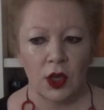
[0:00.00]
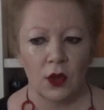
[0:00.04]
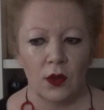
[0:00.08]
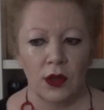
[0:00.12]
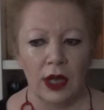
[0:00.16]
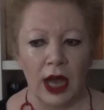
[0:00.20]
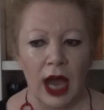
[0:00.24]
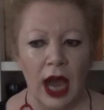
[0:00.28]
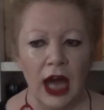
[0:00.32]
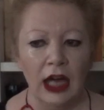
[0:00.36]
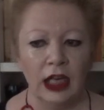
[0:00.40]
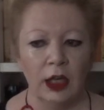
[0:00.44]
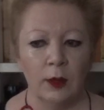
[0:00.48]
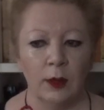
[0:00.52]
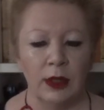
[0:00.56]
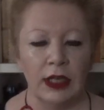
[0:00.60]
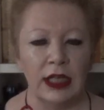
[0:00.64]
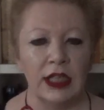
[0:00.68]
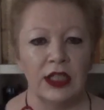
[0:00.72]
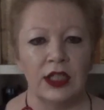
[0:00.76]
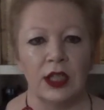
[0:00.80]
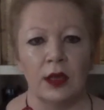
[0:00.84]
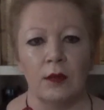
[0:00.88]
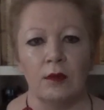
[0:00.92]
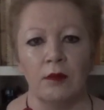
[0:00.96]
the argument
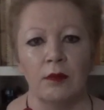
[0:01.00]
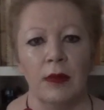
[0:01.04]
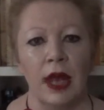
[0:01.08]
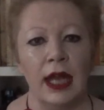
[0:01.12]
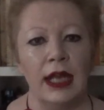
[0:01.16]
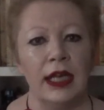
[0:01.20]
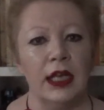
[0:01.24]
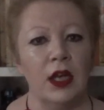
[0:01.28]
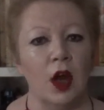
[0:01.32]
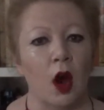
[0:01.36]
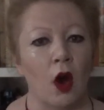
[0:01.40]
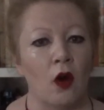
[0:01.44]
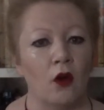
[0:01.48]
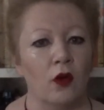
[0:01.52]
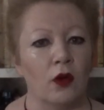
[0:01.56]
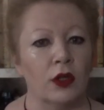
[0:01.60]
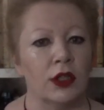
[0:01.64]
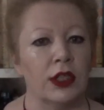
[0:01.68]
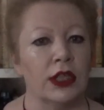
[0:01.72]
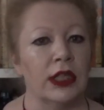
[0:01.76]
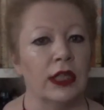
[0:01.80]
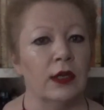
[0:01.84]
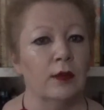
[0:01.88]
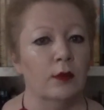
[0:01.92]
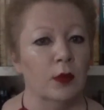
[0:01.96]
is that
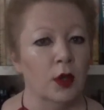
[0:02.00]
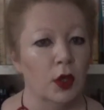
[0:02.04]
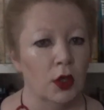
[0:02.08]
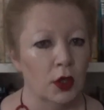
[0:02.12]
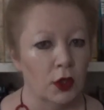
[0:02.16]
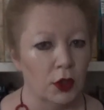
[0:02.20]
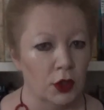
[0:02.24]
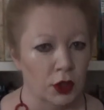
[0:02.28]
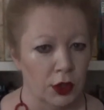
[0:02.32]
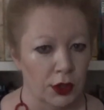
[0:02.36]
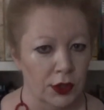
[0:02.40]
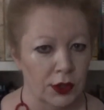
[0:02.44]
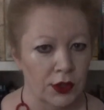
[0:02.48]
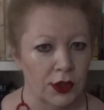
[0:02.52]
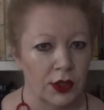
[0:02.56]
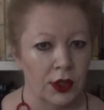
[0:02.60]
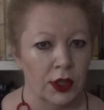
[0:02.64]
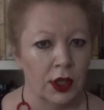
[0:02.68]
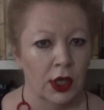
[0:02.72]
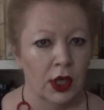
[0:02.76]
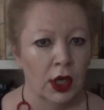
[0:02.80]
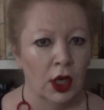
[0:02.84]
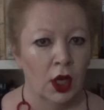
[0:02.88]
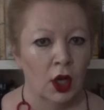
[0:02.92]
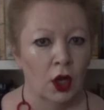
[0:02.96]
mediocrity emerges
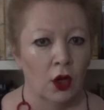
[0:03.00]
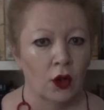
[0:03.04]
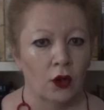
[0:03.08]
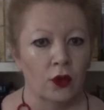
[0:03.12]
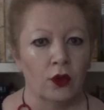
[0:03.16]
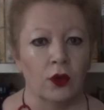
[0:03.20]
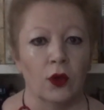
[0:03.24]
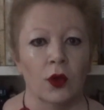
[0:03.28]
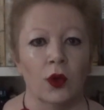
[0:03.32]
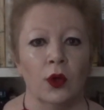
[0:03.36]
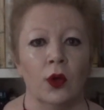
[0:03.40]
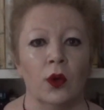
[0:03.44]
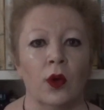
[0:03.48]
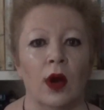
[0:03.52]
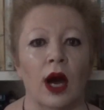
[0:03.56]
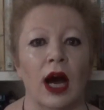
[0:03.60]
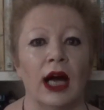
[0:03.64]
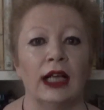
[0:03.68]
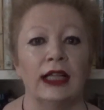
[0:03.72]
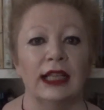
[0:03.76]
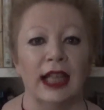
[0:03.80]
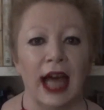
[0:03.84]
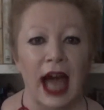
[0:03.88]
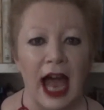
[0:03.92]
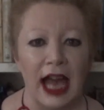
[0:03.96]
through a
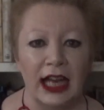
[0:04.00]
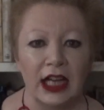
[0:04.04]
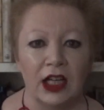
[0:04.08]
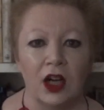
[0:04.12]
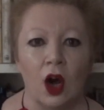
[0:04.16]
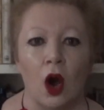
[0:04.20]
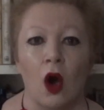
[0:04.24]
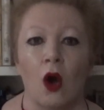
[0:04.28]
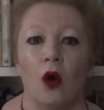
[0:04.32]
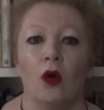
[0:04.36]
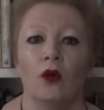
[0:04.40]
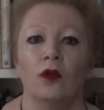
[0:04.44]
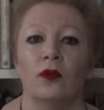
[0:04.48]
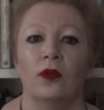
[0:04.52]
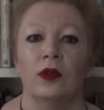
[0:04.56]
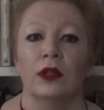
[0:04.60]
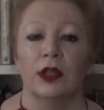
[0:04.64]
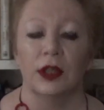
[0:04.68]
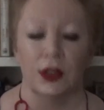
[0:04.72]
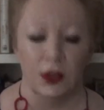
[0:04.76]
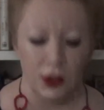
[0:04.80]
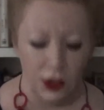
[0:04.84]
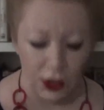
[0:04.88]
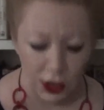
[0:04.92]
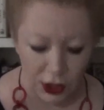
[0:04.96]
lack of
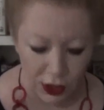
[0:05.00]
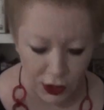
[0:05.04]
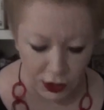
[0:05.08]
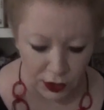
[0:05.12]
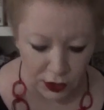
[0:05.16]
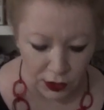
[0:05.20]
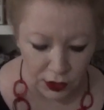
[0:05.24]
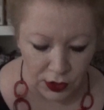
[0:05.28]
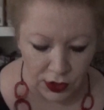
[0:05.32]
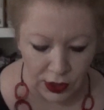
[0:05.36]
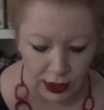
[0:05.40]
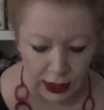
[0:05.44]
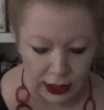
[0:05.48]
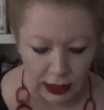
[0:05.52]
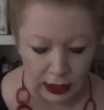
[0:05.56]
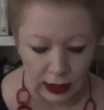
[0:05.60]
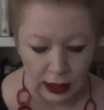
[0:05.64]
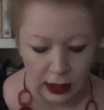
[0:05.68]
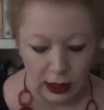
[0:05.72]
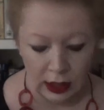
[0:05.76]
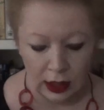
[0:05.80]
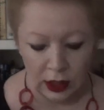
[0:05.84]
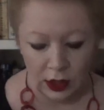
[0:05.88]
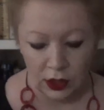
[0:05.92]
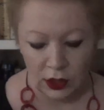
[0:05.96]
consistency.
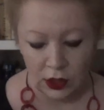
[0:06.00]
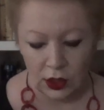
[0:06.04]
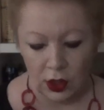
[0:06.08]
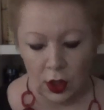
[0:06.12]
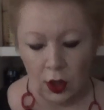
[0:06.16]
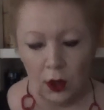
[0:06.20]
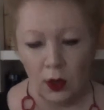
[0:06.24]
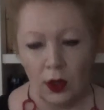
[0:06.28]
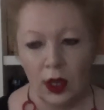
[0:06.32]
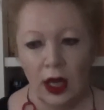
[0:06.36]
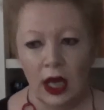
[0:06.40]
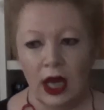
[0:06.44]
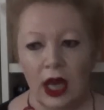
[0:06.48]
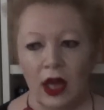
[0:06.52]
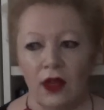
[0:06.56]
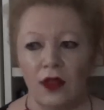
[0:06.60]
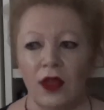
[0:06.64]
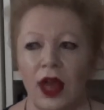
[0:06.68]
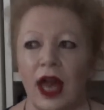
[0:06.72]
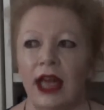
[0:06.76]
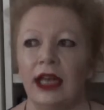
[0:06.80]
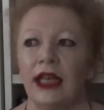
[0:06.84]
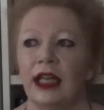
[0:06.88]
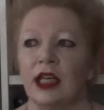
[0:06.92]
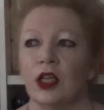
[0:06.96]
So
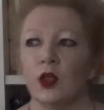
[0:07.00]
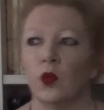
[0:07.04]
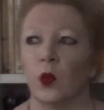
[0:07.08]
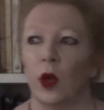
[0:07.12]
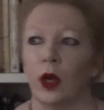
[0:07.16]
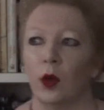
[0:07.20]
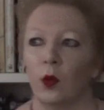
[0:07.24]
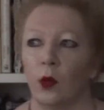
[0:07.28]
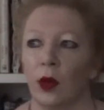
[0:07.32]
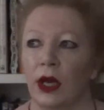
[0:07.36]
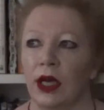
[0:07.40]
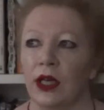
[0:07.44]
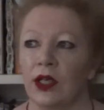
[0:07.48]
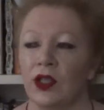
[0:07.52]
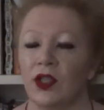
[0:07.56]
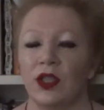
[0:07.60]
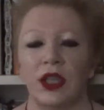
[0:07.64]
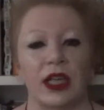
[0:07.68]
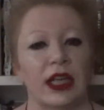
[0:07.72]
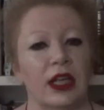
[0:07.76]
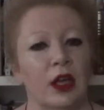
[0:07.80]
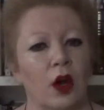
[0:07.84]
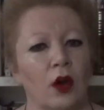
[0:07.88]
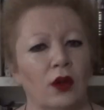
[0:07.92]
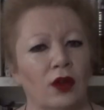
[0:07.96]
that is when we're
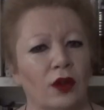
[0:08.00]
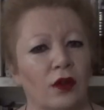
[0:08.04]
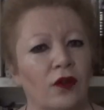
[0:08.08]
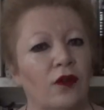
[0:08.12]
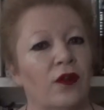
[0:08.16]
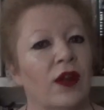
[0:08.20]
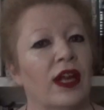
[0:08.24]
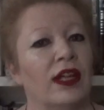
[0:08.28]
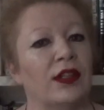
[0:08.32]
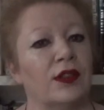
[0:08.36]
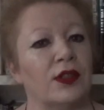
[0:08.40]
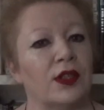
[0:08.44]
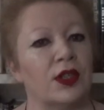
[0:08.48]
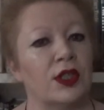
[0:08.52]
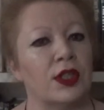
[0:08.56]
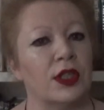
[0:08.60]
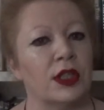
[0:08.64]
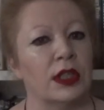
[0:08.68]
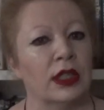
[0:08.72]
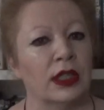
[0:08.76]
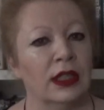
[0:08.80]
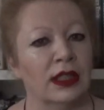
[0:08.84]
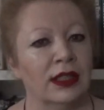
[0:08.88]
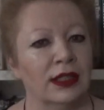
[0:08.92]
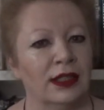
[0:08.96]
sitting on the
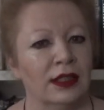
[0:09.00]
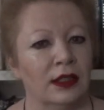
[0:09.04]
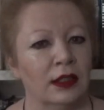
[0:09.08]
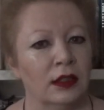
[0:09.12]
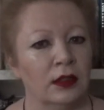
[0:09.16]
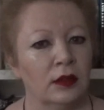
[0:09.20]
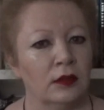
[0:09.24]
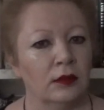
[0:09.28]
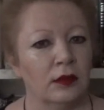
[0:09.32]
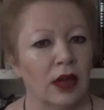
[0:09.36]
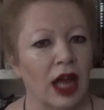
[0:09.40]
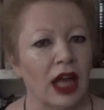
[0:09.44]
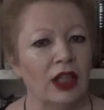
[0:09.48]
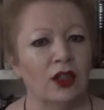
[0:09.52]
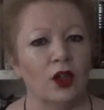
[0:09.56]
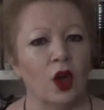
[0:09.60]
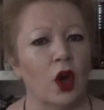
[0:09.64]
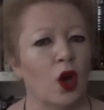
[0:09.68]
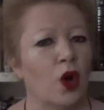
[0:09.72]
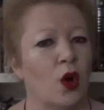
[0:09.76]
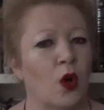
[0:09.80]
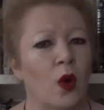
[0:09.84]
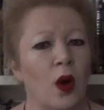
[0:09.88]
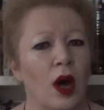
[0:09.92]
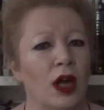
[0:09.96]
fence and
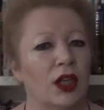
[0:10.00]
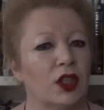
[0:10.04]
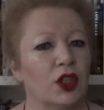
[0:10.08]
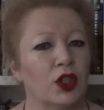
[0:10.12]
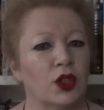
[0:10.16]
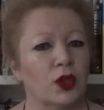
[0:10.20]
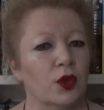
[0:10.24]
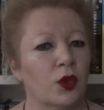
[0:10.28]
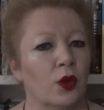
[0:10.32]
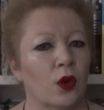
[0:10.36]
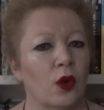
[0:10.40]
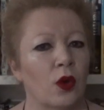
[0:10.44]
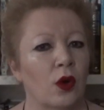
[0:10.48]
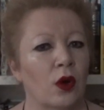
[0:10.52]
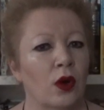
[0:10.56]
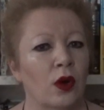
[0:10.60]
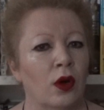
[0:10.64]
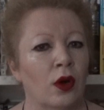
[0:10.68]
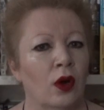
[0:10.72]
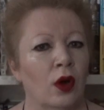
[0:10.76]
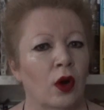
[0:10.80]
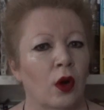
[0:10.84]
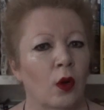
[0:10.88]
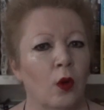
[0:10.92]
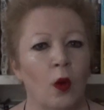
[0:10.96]
not quite sure
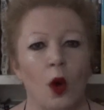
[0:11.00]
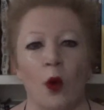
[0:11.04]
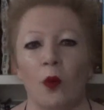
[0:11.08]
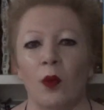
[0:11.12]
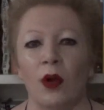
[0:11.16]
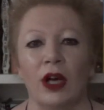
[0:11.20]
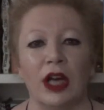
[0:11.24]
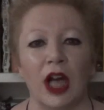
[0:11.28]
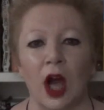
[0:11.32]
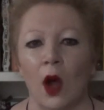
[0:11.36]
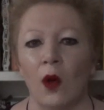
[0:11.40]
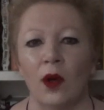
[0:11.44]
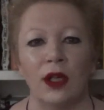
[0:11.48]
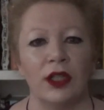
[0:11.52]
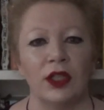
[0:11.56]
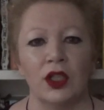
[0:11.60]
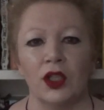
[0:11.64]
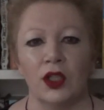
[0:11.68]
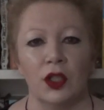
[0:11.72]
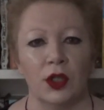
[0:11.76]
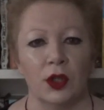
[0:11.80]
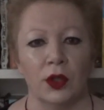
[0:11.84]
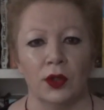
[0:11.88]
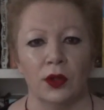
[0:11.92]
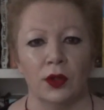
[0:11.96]
what we're going to
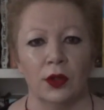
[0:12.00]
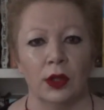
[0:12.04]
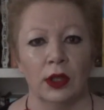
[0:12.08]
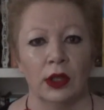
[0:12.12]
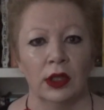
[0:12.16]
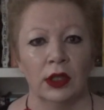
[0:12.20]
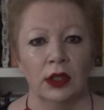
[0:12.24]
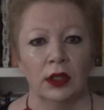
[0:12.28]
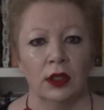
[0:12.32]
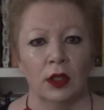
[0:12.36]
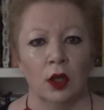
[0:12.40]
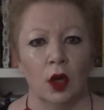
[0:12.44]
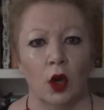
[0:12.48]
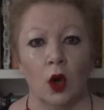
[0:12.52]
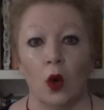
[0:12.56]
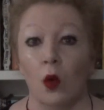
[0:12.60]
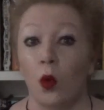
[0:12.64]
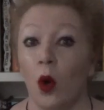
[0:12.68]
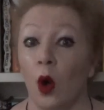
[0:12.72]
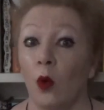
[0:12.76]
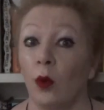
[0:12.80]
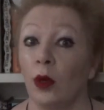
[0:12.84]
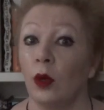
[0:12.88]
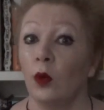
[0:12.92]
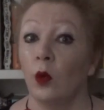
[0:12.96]
do or
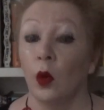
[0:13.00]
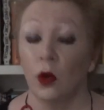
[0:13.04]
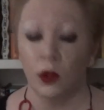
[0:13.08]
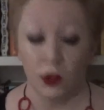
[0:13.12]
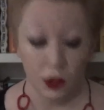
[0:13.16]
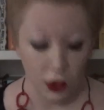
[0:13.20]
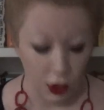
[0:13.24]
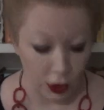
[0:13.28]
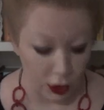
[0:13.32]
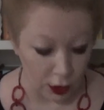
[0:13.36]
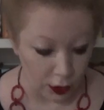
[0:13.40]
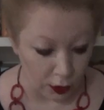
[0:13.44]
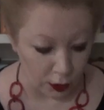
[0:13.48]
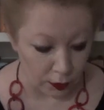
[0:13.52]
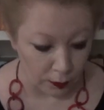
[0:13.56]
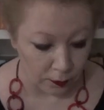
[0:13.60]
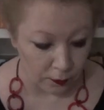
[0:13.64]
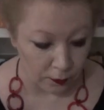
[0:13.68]
what we want to do.